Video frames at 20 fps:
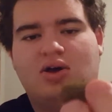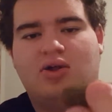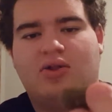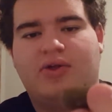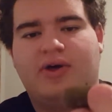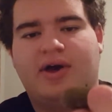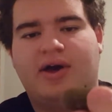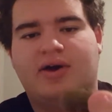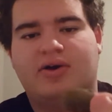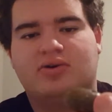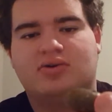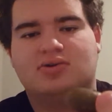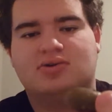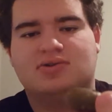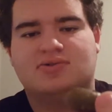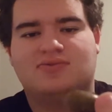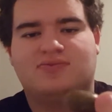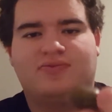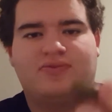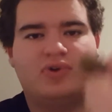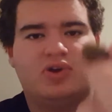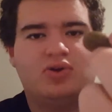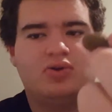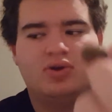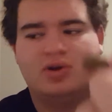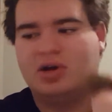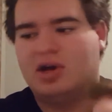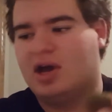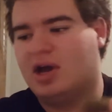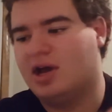allows for
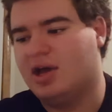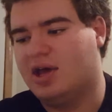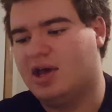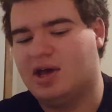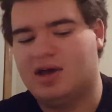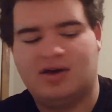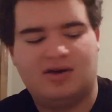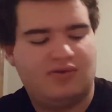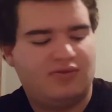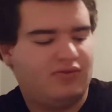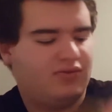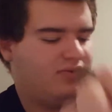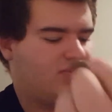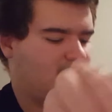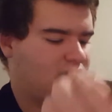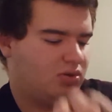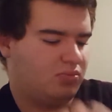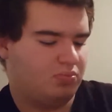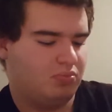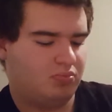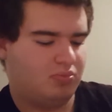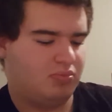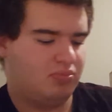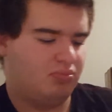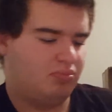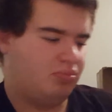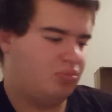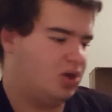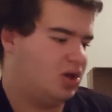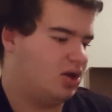you to not have a
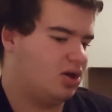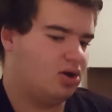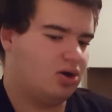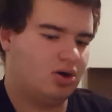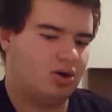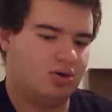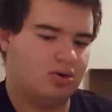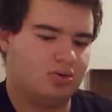big